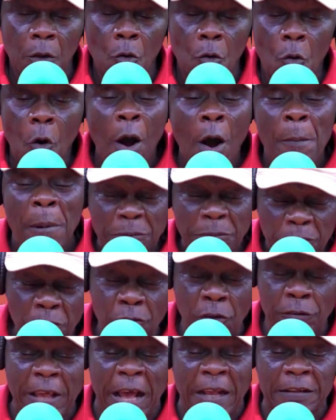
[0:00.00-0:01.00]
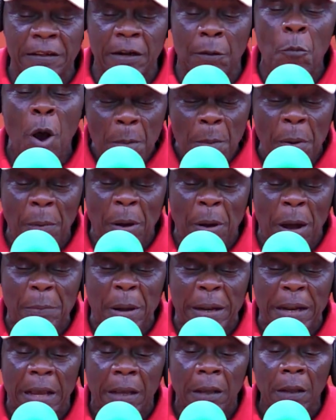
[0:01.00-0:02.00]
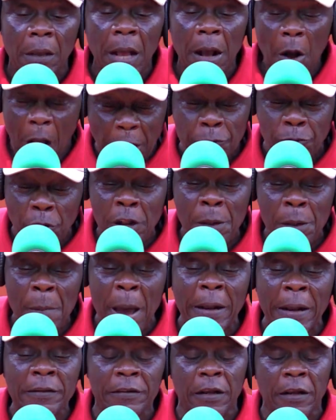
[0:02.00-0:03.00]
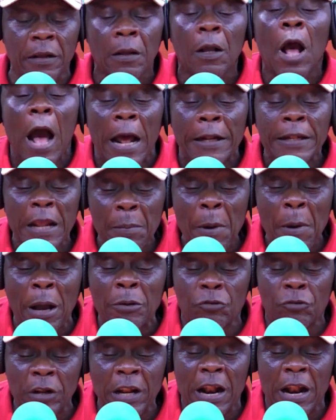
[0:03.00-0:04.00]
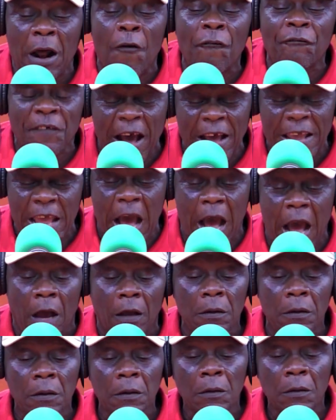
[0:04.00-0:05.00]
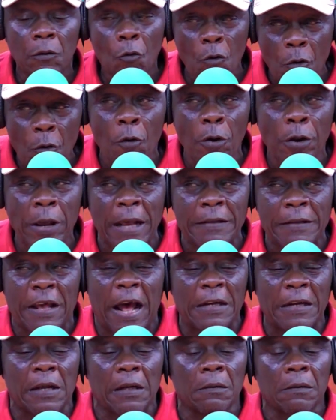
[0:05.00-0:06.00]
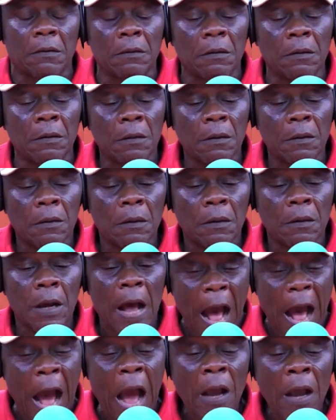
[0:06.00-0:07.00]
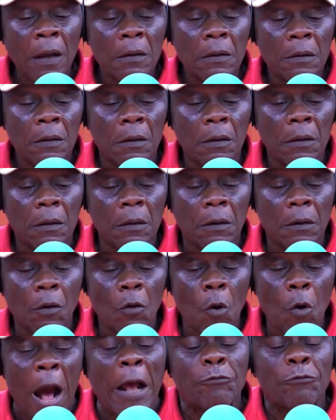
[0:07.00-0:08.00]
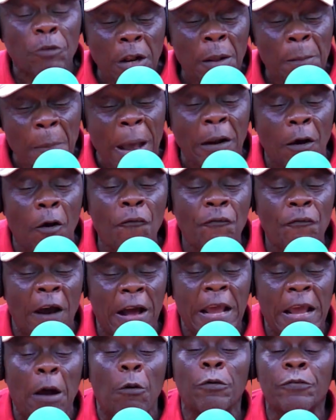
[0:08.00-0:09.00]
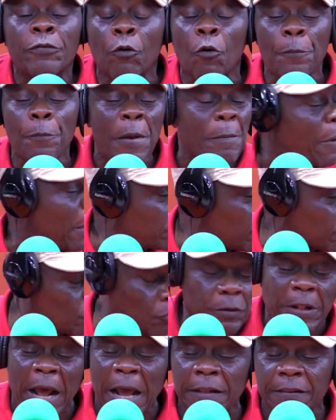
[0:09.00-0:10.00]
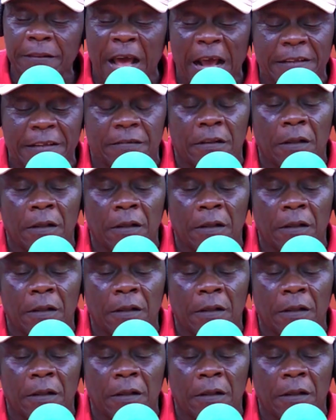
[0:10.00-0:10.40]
on matter to ties ni mo bo ma mene adini be ndi adini be adini na wo fa ya wo ye hadin ha adini be na wo fa ya wo se obi mba to die ties